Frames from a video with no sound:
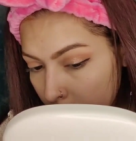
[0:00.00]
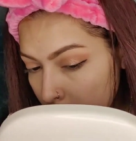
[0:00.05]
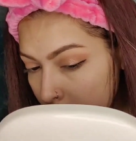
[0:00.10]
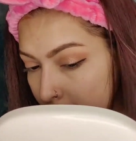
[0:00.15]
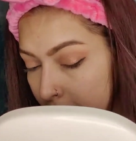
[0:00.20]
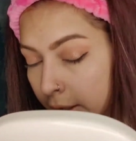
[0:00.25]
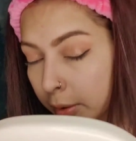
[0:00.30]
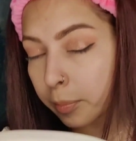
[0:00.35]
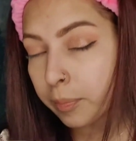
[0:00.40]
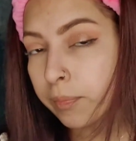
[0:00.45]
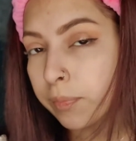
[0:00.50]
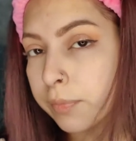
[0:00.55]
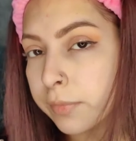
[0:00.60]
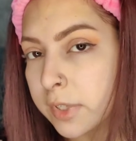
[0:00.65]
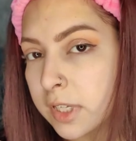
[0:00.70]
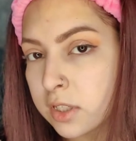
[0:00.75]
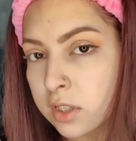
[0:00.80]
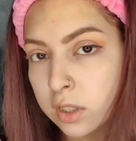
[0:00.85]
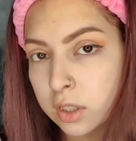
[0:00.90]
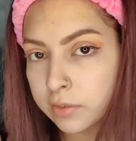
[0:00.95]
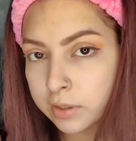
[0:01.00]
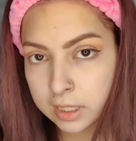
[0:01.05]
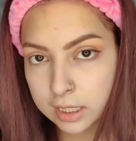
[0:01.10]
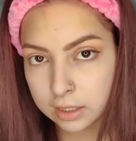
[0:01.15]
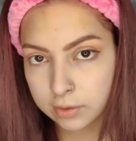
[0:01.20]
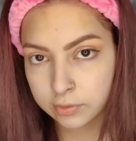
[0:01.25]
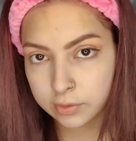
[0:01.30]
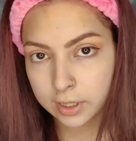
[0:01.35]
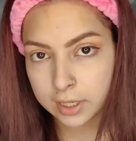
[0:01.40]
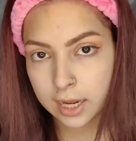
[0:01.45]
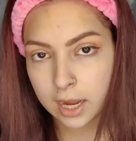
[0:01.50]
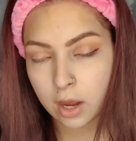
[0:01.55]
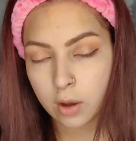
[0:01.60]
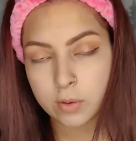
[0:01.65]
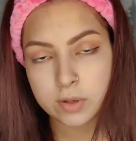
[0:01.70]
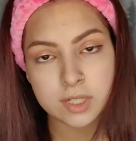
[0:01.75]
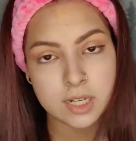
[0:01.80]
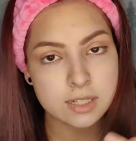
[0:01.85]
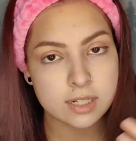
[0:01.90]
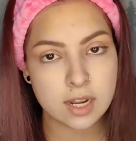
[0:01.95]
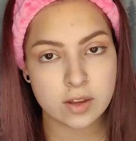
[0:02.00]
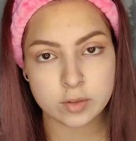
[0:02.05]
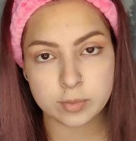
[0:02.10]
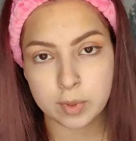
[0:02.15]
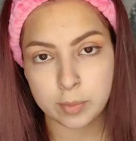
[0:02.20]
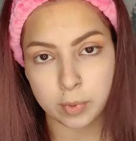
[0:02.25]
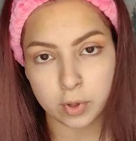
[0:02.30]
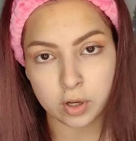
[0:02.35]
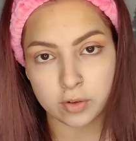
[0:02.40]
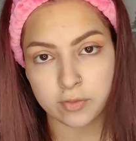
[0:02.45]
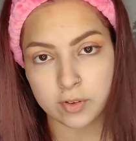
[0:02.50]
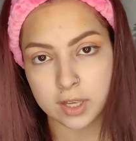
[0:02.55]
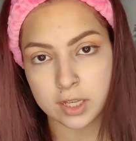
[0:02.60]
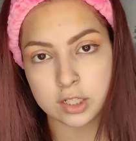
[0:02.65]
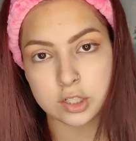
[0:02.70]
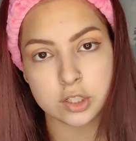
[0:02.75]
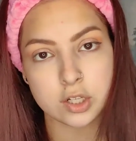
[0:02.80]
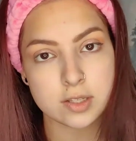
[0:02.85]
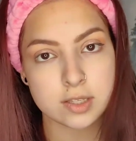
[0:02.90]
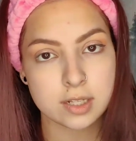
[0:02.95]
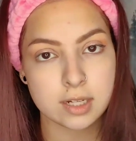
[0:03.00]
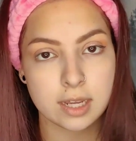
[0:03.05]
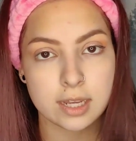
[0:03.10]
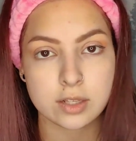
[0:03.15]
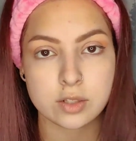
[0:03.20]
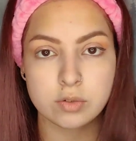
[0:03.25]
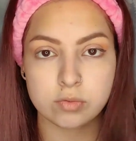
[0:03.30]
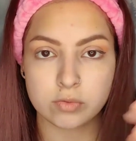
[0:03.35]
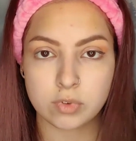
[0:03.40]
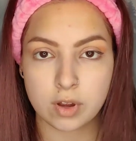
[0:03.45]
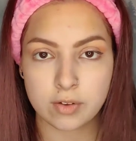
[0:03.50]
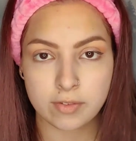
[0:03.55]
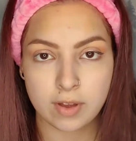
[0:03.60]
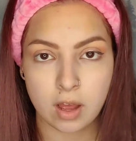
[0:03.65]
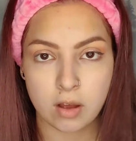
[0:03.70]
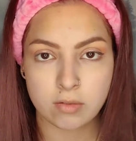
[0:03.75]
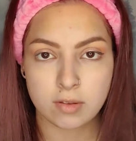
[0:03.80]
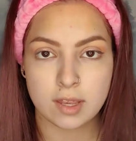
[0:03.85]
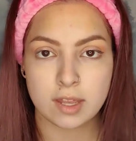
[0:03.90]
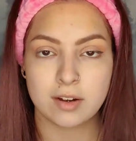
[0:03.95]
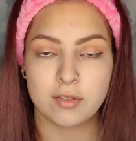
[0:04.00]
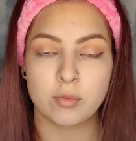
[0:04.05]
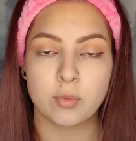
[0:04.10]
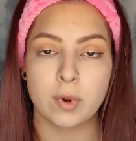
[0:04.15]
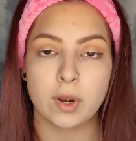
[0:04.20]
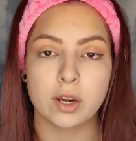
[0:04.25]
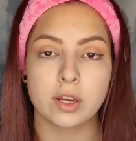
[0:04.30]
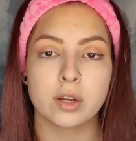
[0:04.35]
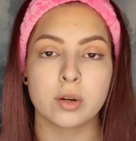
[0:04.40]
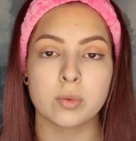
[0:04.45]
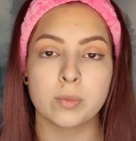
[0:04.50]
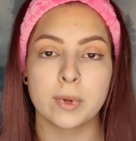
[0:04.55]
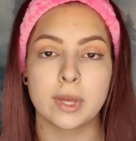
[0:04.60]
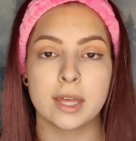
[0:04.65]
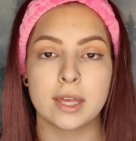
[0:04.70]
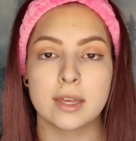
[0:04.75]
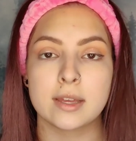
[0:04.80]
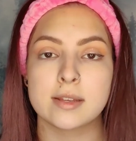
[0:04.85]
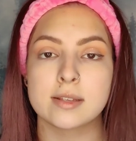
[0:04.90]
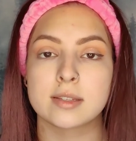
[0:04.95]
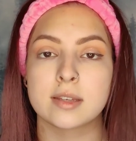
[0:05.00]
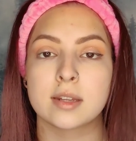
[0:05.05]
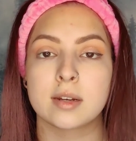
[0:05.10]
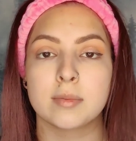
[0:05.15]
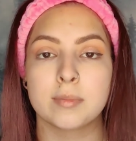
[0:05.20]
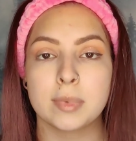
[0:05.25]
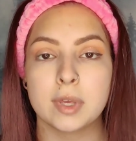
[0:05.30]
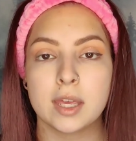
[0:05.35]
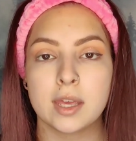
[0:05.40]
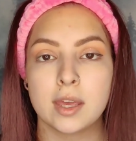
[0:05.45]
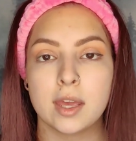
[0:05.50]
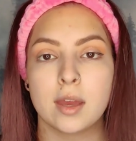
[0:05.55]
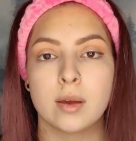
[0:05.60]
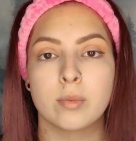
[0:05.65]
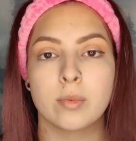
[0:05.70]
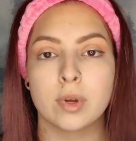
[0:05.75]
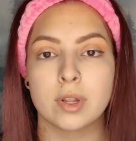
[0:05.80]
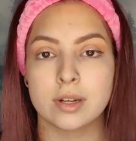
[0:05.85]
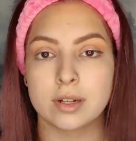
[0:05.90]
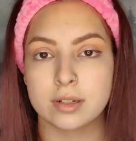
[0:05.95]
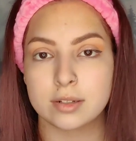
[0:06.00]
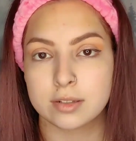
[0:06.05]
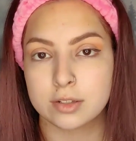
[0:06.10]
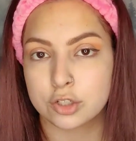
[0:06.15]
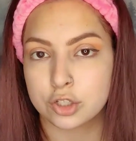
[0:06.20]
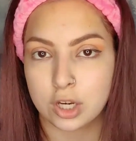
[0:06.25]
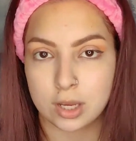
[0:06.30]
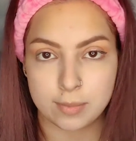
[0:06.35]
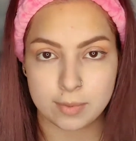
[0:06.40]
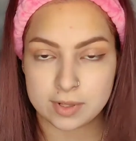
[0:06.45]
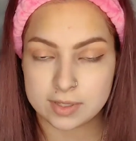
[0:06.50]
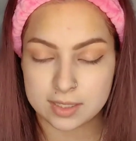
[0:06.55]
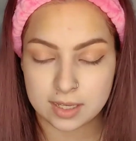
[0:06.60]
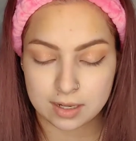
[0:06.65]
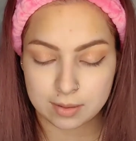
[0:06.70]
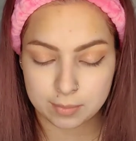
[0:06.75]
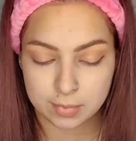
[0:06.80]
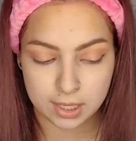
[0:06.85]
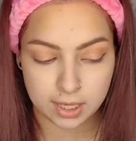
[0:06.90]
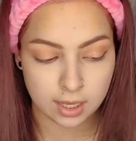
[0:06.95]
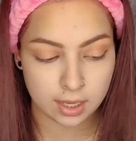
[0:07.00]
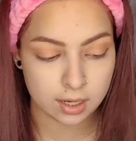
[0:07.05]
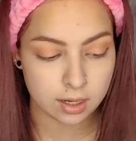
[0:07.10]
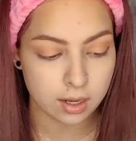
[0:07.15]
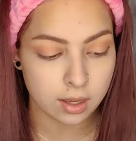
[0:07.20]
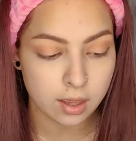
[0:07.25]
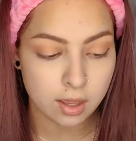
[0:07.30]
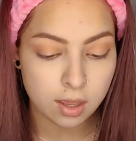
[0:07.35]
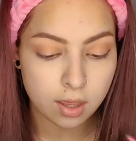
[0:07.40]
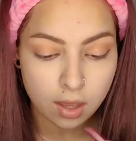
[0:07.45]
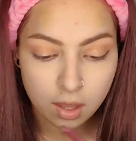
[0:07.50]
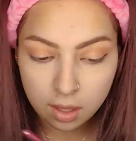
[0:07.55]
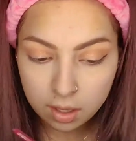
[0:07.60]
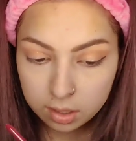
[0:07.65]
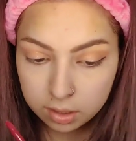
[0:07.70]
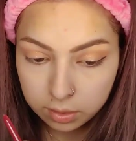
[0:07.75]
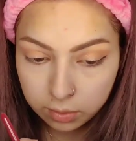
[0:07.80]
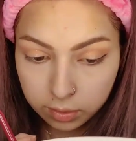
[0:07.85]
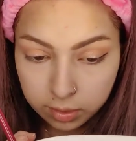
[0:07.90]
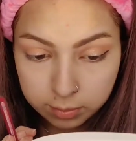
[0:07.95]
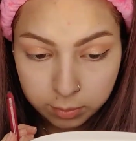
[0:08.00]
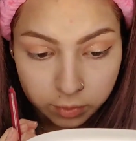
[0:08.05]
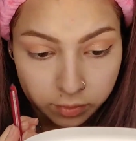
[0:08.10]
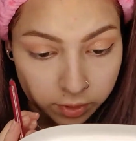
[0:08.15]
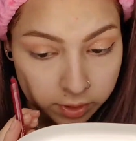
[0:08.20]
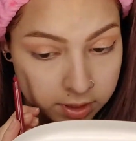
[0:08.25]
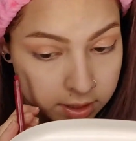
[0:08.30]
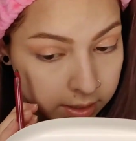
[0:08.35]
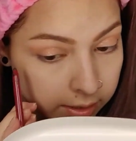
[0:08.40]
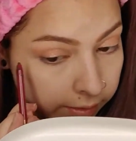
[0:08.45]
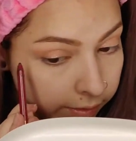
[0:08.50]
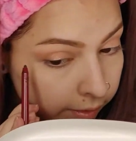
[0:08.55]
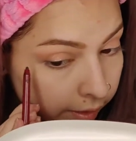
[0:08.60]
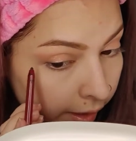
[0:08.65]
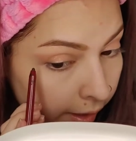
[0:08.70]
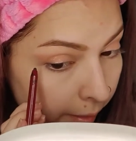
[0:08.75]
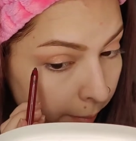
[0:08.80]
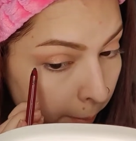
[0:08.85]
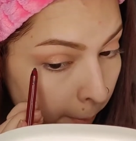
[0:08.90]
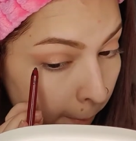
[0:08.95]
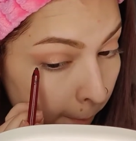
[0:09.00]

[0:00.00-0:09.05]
Alrighty, that's all you really need for it now. It doesn't have to be perfect, just a nice rough outline of where your wing is going to be and what shape it's going to be in. Go ahead and move on to the other eye.